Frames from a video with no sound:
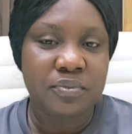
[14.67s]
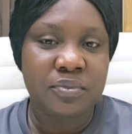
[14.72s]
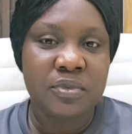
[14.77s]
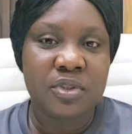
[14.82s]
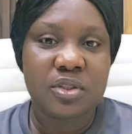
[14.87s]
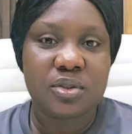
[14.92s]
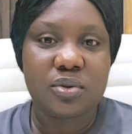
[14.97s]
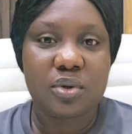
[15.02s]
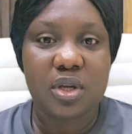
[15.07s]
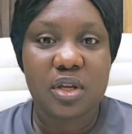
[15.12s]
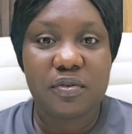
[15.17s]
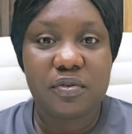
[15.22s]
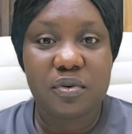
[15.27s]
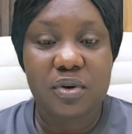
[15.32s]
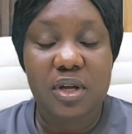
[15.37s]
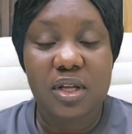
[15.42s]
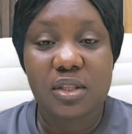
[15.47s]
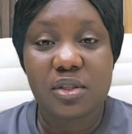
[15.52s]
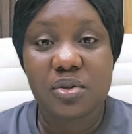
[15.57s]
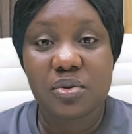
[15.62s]
So if you
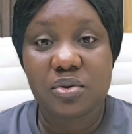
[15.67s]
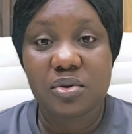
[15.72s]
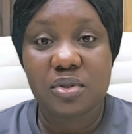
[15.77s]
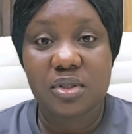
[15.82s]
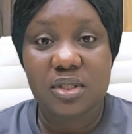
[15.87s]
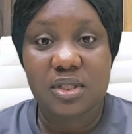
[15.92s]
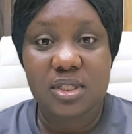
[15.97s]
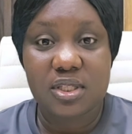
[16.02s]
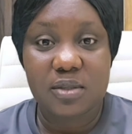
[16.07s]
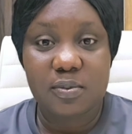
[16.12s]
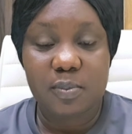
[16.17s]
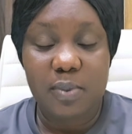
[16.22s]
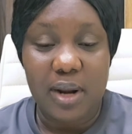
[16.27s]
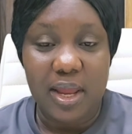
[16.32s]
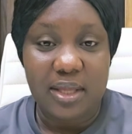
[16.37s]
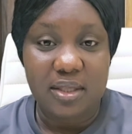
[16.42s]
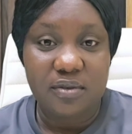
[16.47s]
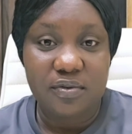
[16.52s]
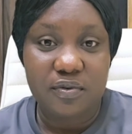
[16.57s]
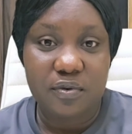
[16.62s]
are new to this
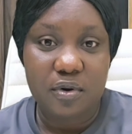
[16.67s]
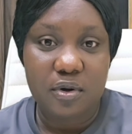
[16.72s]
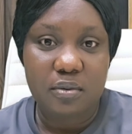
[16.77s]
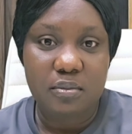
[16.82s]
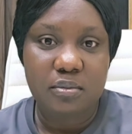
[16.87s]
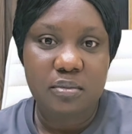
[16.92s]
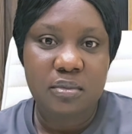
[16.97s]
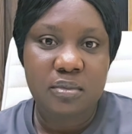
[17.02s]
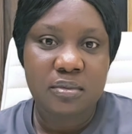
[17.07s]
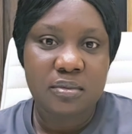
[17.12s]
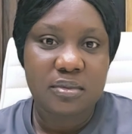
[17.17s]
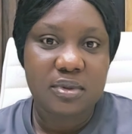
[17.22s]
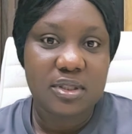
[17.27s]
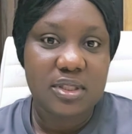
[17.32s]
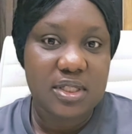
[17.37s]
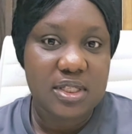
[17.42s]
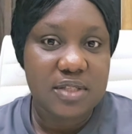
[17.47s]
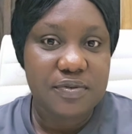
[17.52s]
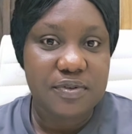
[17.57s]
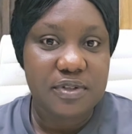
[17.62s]
platform,
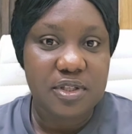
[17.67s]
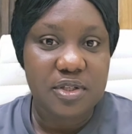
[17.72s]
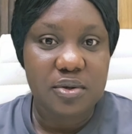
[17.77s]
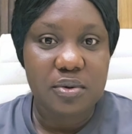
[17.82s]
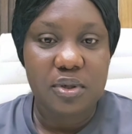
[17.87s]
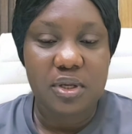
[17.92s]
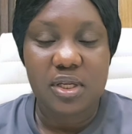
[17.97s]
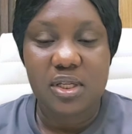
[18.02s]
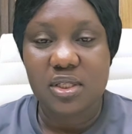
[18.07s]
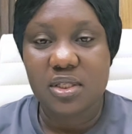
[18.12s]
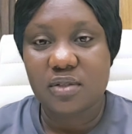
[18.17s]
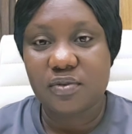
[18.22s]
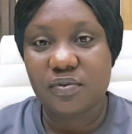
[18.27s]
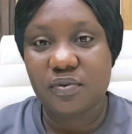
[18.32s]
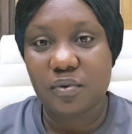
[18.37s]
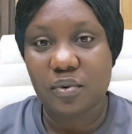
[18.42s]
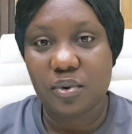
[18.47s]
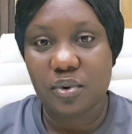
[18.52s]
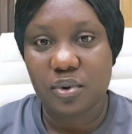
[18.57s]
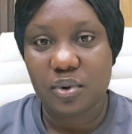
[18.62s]
this video is
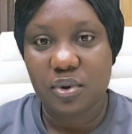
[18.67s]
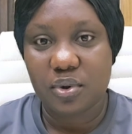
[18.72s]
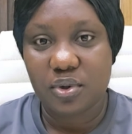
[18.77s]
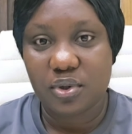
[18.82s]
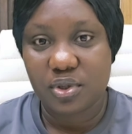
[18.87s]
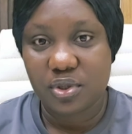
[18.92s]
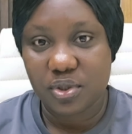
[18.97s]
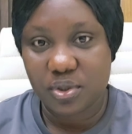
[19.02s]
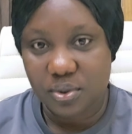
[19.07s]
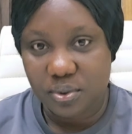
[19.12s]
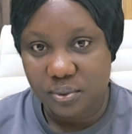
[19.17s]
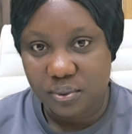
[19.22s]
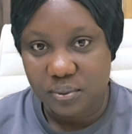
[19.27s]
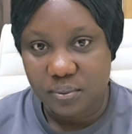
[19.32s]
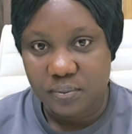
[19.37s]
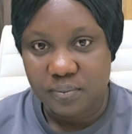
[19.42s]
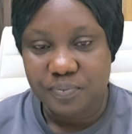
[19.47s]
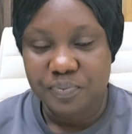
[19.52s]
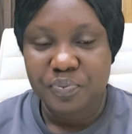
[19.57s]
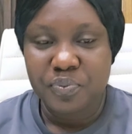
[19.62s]
for you.
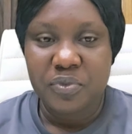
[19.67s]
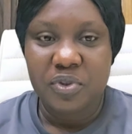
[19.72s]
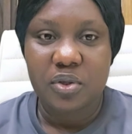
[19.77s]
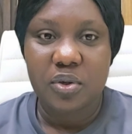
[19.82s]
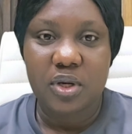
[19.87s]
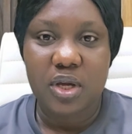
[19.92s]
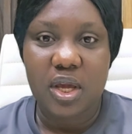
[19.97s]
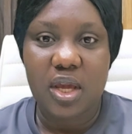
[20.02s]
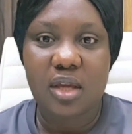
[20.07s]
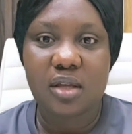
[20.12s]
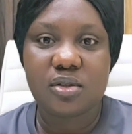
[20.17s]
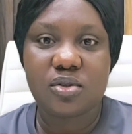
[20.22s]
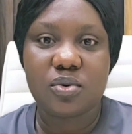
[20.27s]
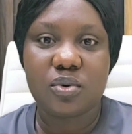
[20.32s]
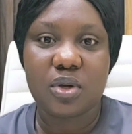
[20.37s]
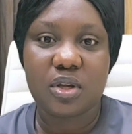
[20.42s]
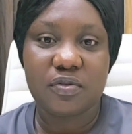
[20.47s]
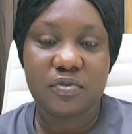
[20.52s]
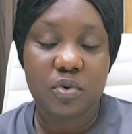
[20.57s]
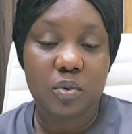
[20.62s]
Okay, so
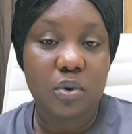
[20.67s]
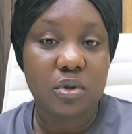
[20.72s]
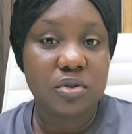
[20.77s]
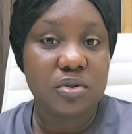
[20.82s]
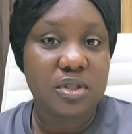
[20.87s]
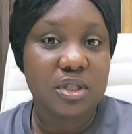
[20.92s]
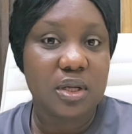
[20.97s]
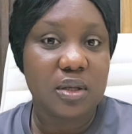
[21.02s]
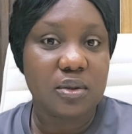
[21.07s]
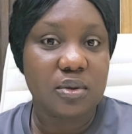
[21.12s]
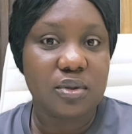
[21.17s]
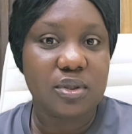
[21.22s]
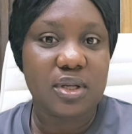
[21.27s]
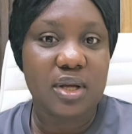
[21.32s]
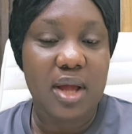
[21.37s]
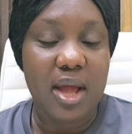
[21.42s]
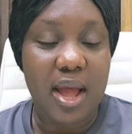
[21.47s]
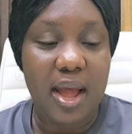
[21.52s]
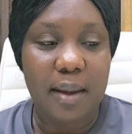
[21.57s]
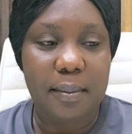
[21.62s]
if you want to download the
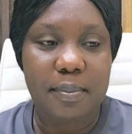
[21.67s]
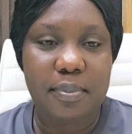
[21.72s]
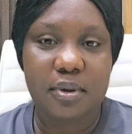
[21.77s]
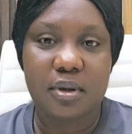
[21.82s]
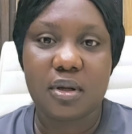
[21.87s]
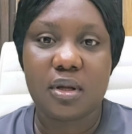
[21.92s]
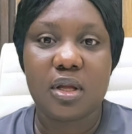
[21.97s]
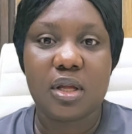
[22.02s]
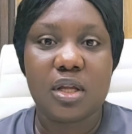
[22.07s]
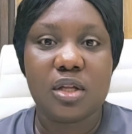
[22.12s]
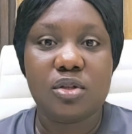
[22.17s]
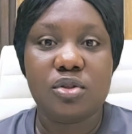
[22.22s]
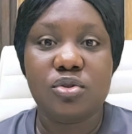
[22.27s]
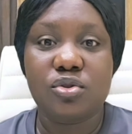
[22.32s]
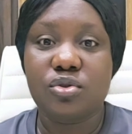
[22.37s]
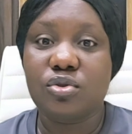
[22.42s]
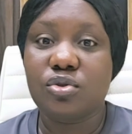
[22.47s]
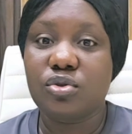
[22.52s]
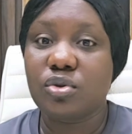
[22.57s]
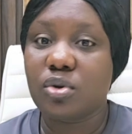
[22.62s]
app, do
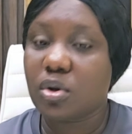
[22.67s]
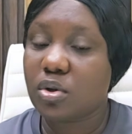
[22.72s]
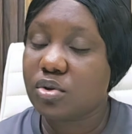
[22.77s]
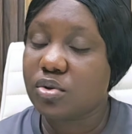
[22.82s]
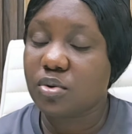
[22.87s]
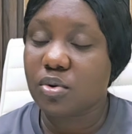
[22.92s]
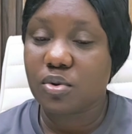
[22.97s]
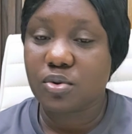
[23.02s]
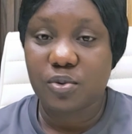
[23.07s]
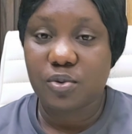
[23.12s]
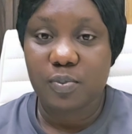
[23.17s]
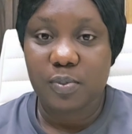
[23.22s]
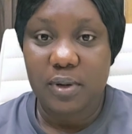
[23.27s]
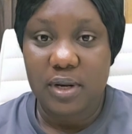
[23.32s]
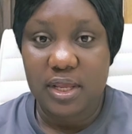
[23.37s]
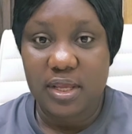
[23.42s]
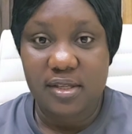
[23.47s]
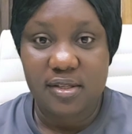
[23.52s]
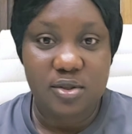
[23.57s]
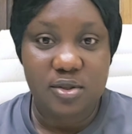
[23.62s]
not go to
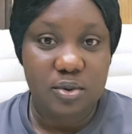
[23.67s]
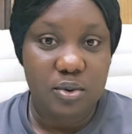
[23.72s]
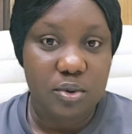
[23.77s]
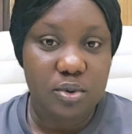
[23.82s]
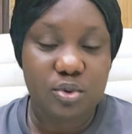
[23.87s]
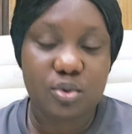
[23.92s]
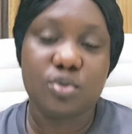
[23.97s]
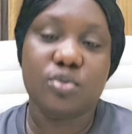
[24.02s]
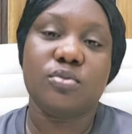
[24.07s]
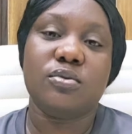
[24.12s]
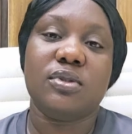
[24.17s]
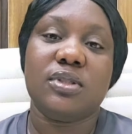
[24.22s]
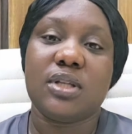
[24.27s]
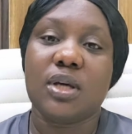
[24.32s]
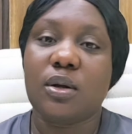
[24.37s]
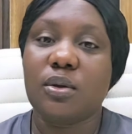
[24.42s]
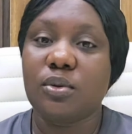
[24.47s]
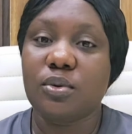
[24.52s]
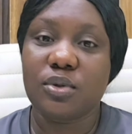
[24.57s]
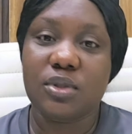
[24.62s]
Play Store to
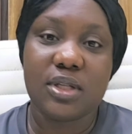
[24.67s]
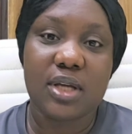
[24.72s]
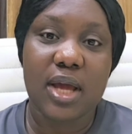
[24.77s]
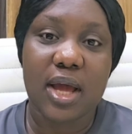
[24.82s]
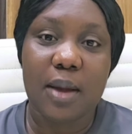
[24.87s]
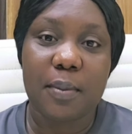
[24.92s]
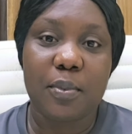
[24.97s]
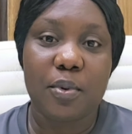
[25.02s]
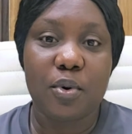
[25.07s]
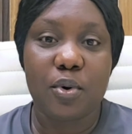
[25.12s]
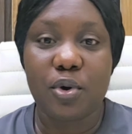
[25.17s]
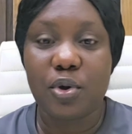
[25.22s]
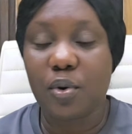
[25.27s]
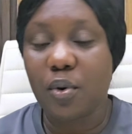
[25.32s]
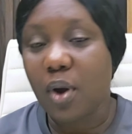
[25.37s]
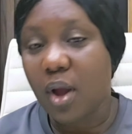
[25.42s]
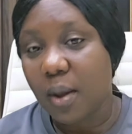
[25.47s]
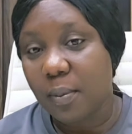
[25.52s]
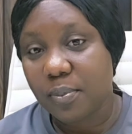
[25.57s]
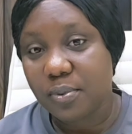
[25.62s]
download the app or your
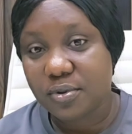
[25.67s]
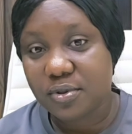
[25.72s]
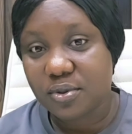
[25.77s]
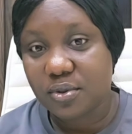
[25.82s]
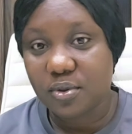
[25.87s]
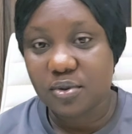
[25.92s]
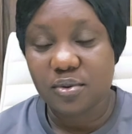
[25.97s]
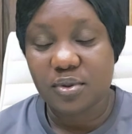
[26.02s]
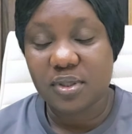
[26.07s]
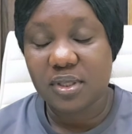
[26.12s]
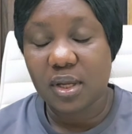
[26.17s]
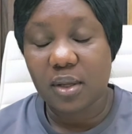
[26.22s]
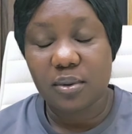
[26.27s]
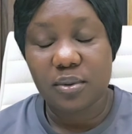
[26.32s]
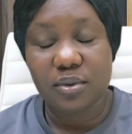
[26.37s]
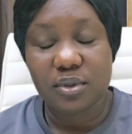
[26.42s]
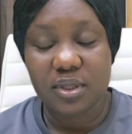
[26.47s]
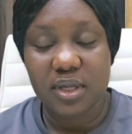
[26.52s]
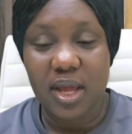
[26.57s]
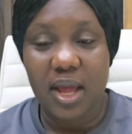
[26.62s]
Apple Store to
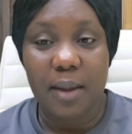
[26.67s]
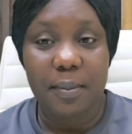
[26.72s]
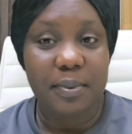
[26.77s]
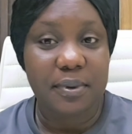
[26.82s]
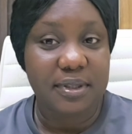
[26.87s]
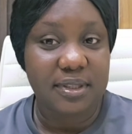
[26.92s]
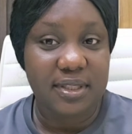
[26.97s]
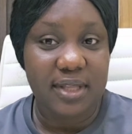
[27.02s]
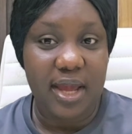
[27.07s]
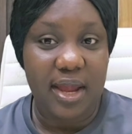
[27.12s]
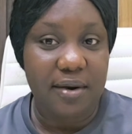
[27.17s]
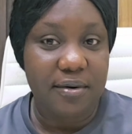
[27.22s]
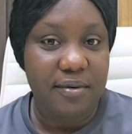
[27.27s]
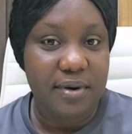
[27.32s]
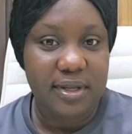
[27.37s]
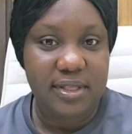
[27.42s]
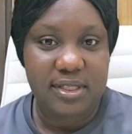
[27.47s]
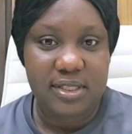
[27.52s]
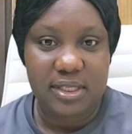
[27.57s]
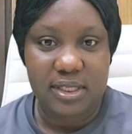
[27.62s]
download the app
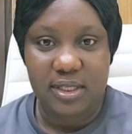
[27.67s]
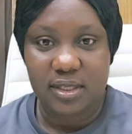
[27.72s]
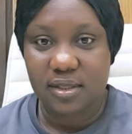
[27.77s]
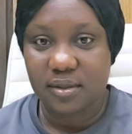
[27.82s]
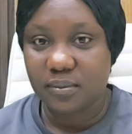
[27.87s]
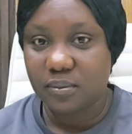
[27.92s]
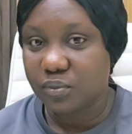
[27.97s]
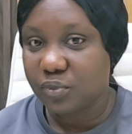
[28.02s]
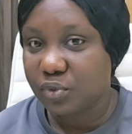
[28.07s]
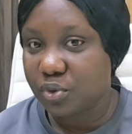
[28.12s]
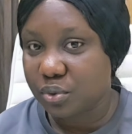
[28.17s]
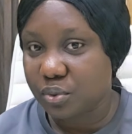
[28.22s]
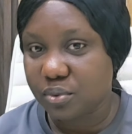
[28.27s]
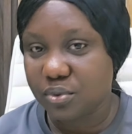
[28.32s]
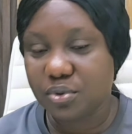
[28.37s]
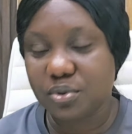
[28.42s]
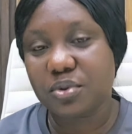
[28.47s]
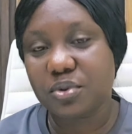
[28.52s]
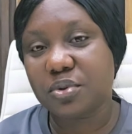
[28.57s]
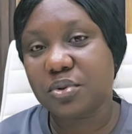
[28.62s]
directly. No, do
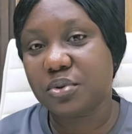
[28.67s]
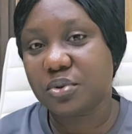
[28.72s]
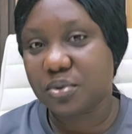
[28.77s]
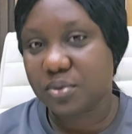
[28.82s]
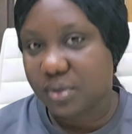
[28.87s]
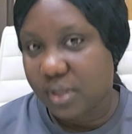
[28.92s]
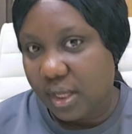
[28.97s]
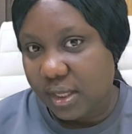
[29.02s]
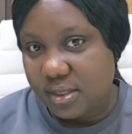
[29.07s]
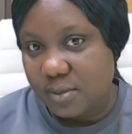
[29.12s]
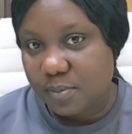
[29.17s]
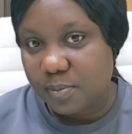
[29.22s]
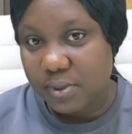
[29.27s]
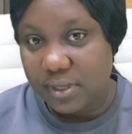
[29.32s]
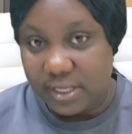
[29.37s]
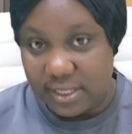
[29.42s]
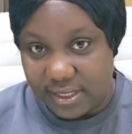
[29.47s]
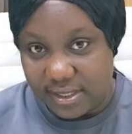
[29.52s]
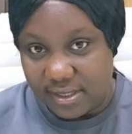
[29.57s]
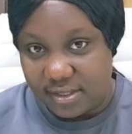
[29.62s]
not do that.
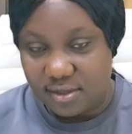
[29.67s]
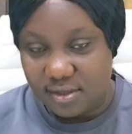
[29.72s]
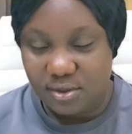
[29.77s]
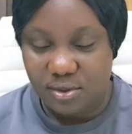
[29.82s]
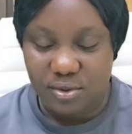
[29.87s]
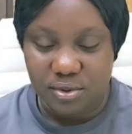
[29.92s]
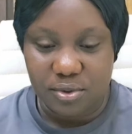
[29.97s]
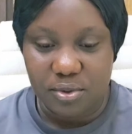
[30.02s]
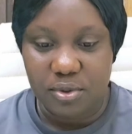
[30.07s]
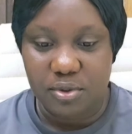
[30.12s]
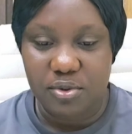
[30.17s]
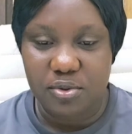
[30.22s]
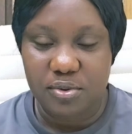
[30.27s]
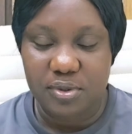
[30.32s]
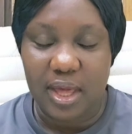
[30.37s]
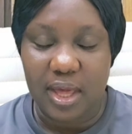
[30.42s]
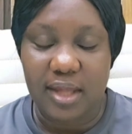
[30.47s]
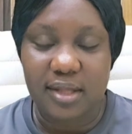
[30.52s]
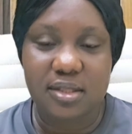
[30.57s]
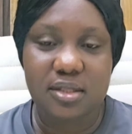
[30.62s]
Please do not do
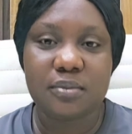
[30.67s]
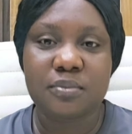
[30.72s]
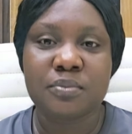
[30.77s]
that.